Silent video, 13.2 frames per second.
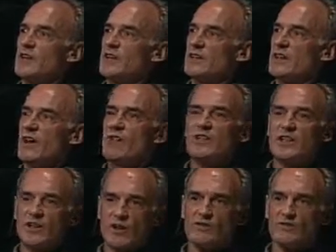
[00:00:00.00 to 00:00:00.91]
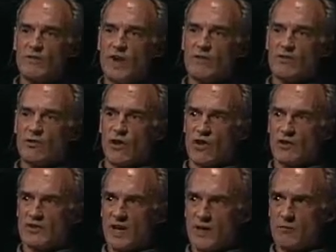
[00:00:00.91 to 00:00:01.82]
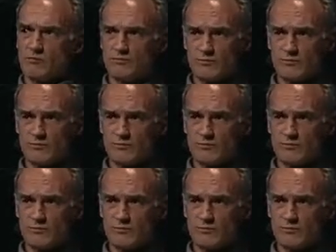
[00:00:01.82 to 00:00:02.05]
and everything goes fine for a long time.